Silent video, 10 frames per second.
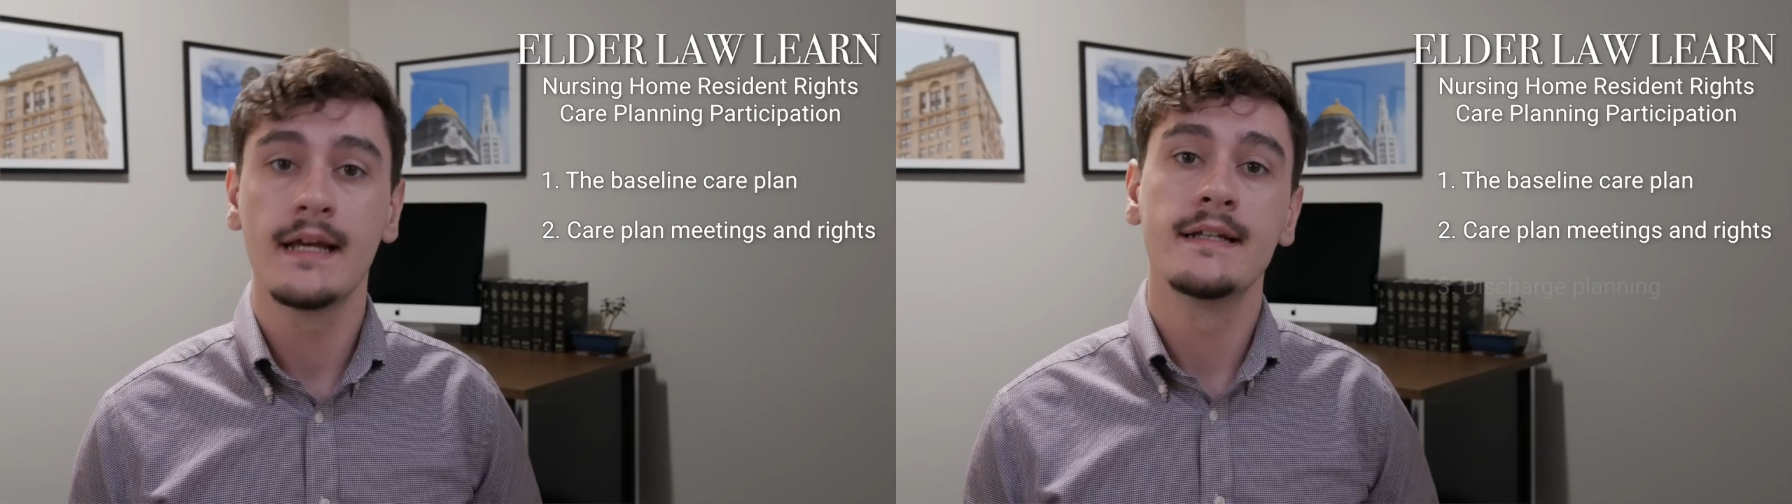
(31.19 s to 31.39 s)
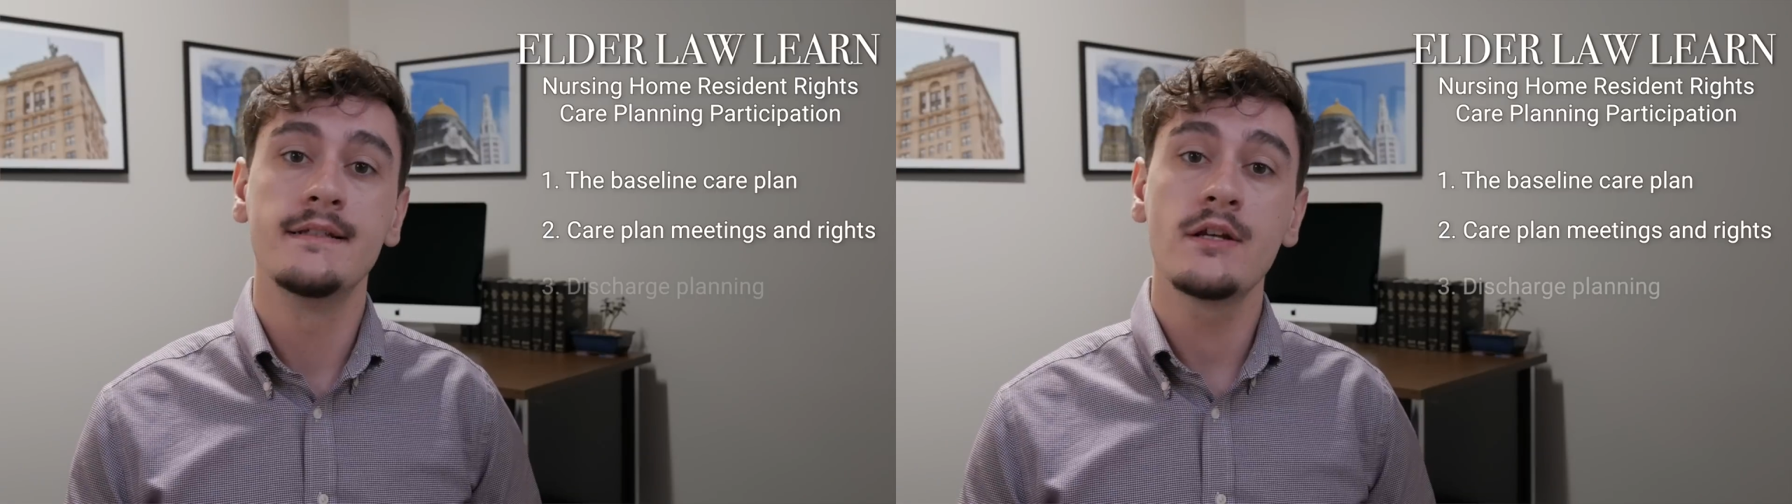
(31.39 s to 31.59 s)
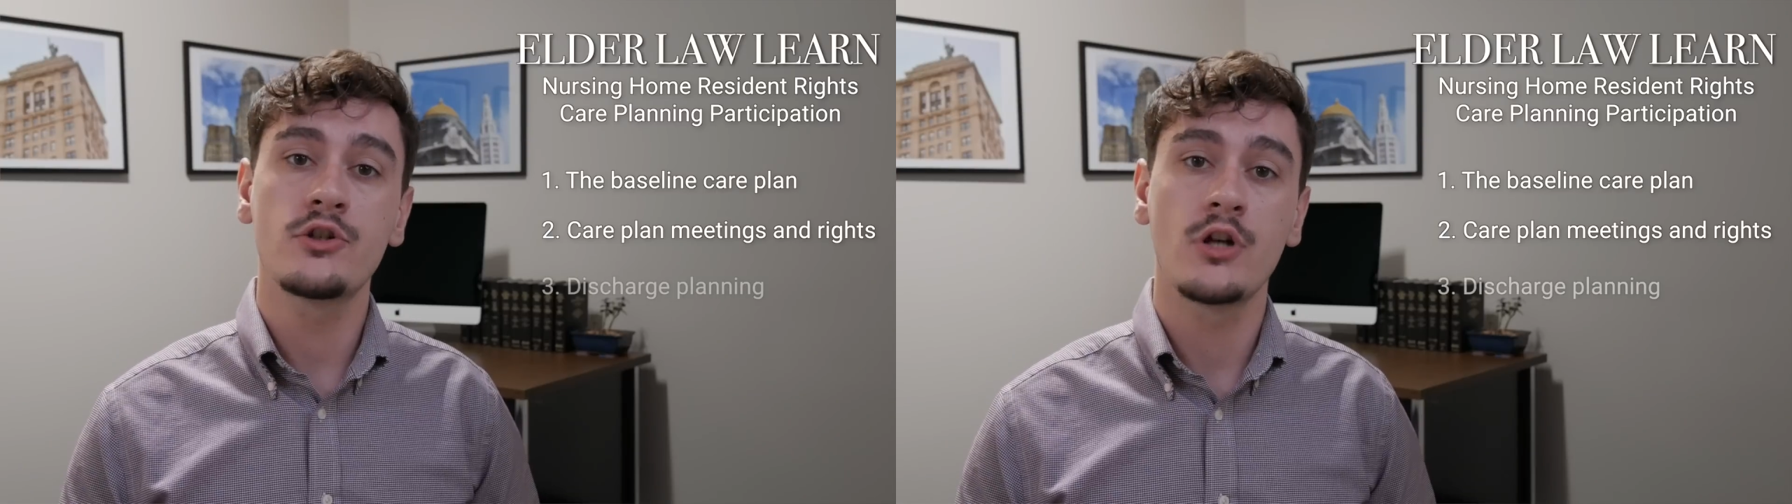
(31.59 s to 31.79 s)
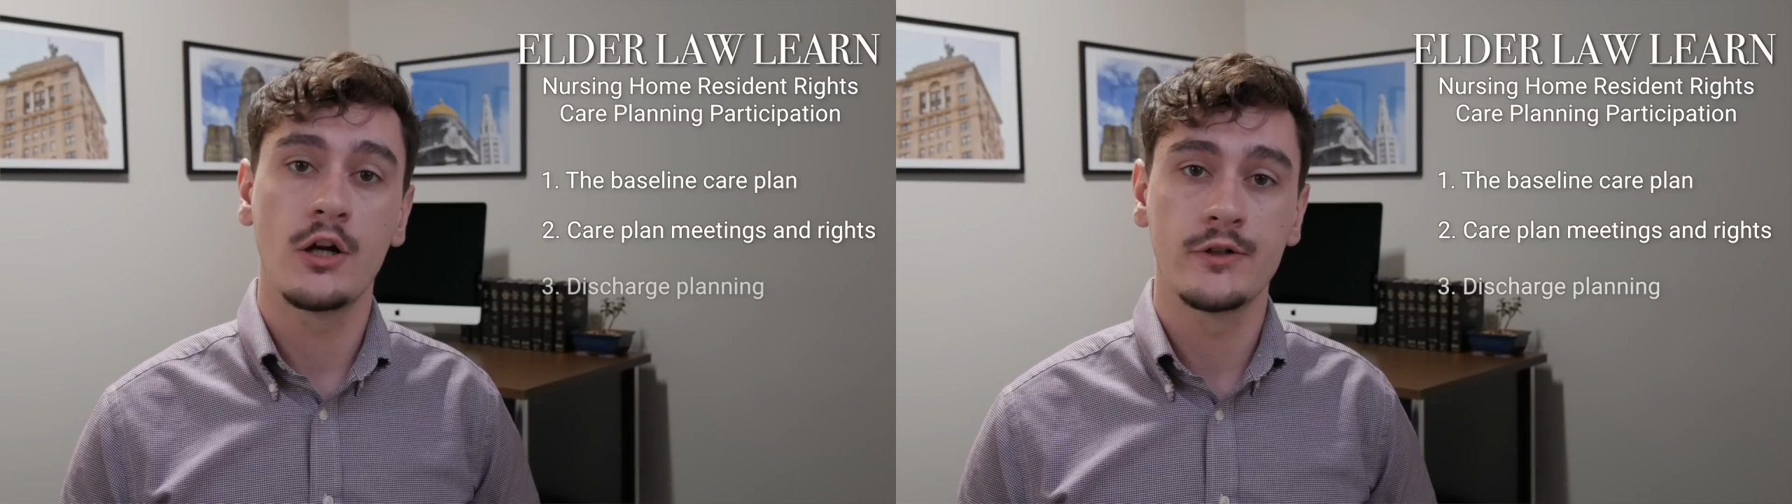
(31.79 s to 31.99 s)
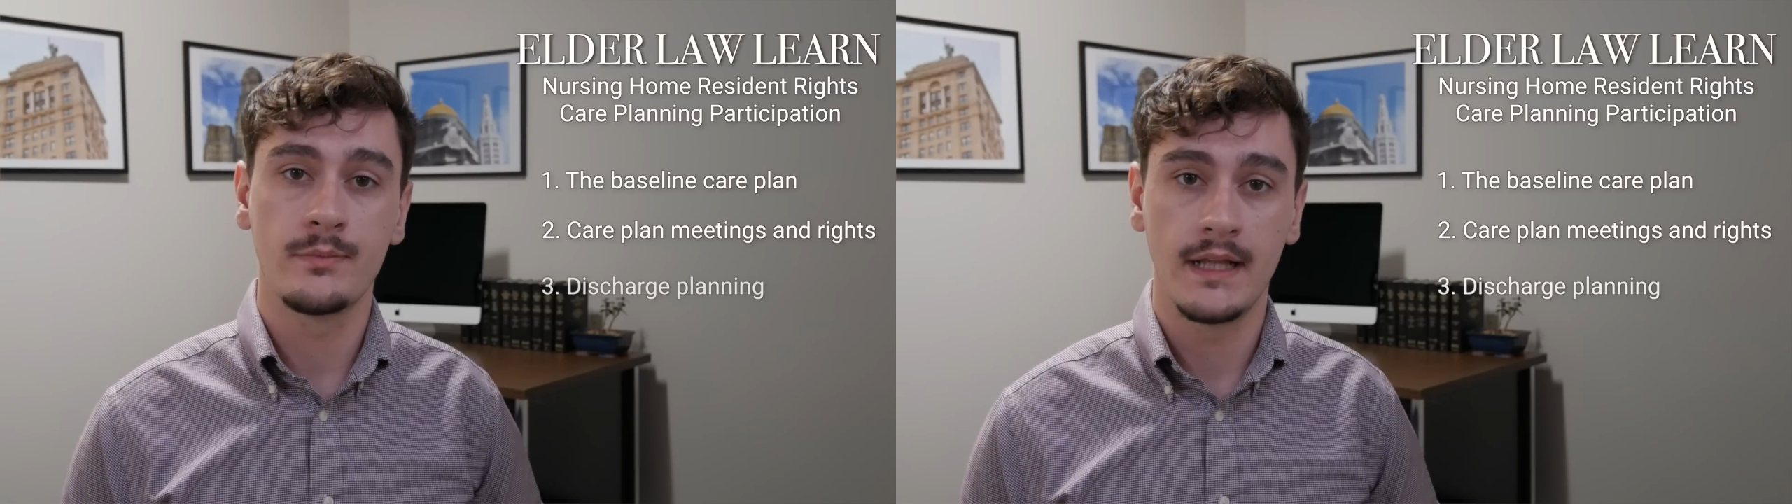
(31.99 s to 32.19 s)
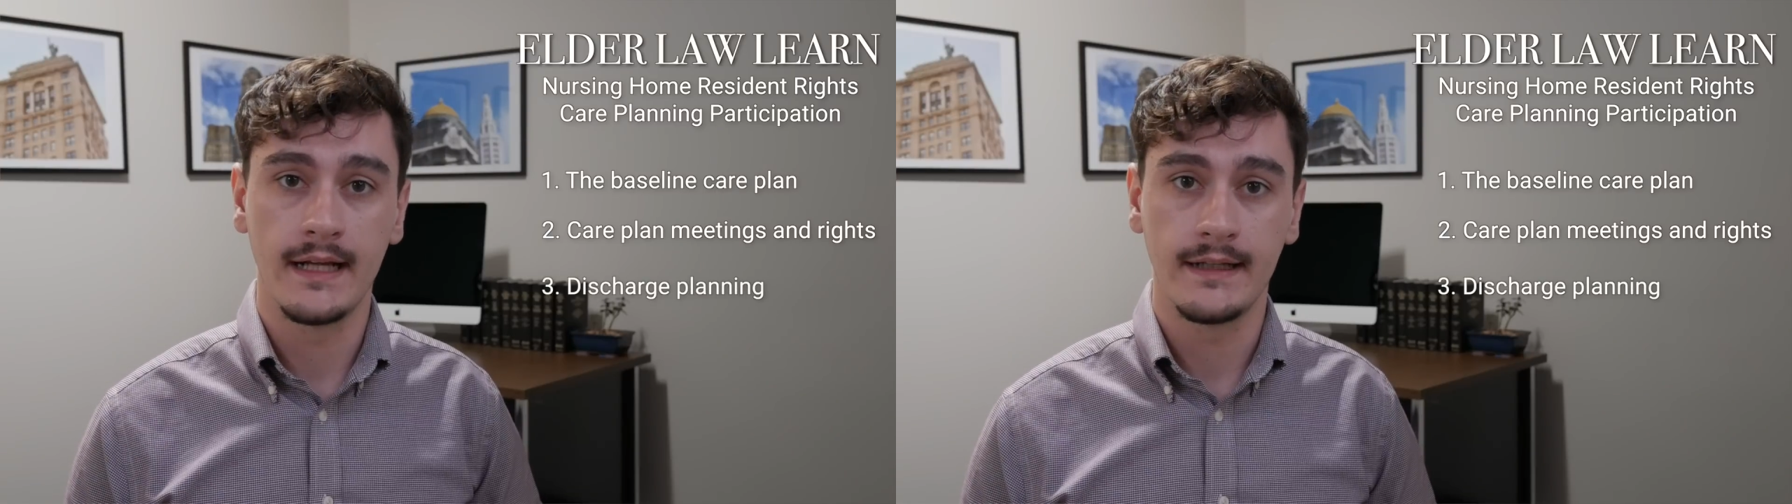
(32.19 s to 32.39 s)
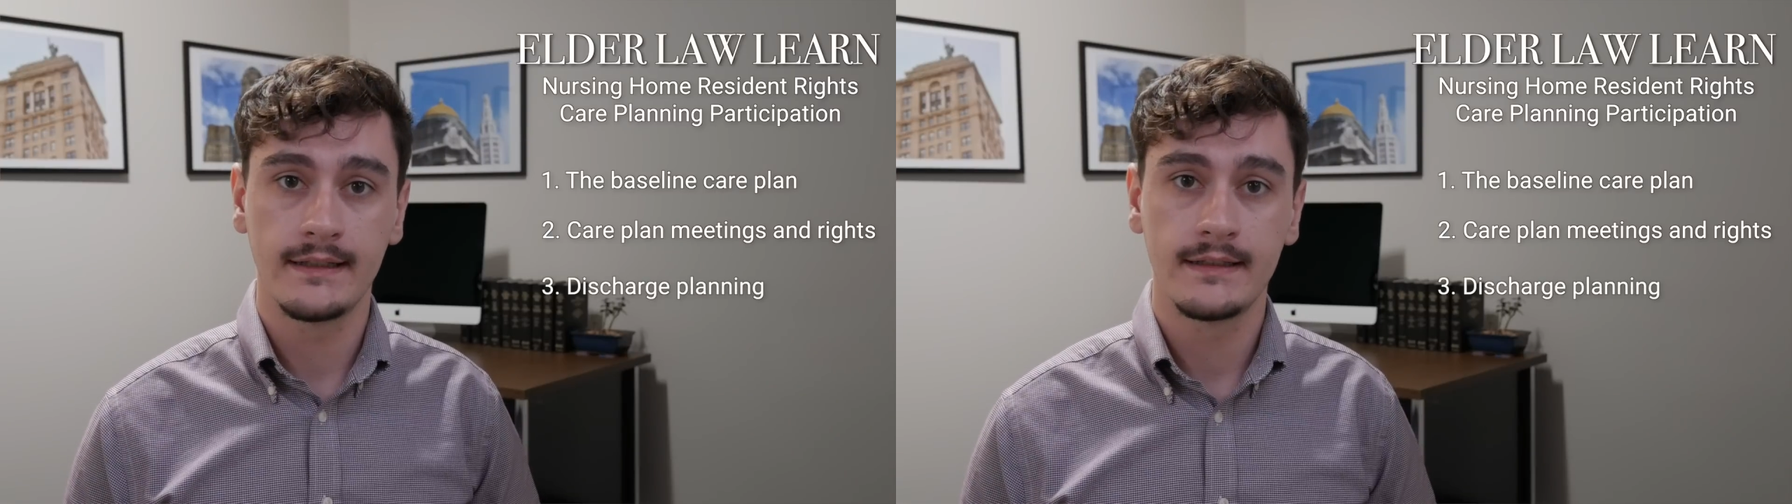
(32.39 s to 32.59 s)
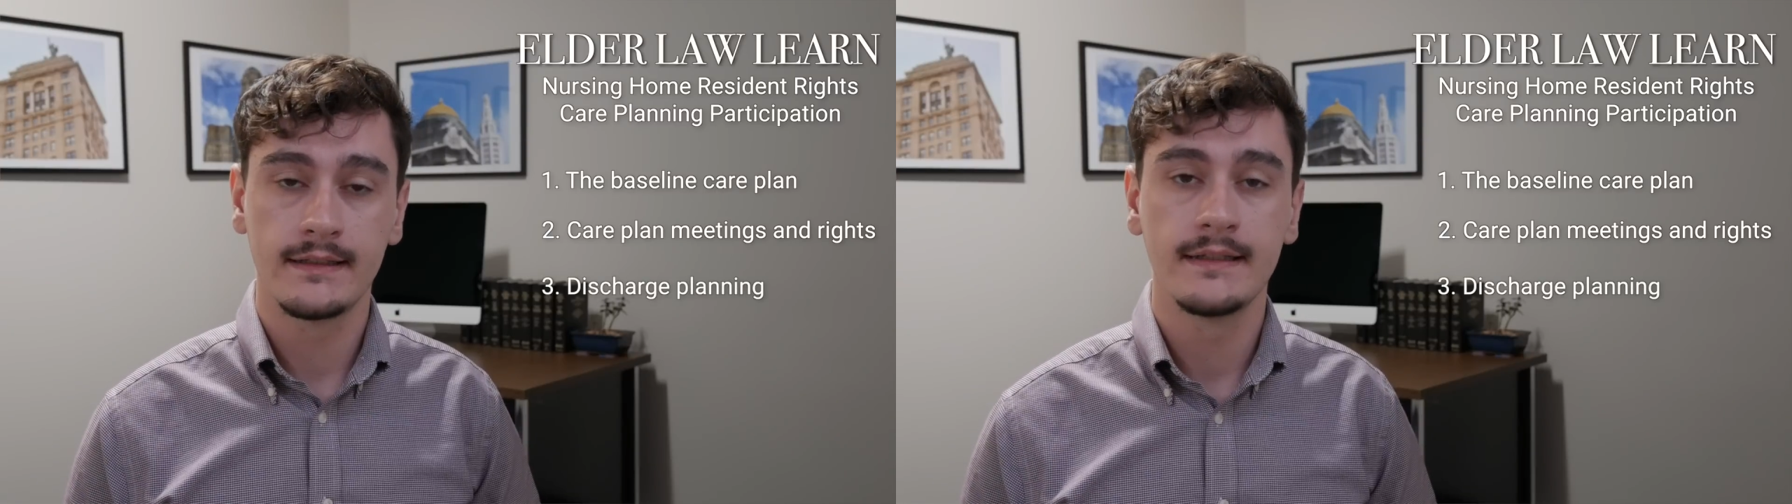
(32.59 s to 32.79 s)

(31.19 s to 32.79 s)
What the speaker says: discharge planning,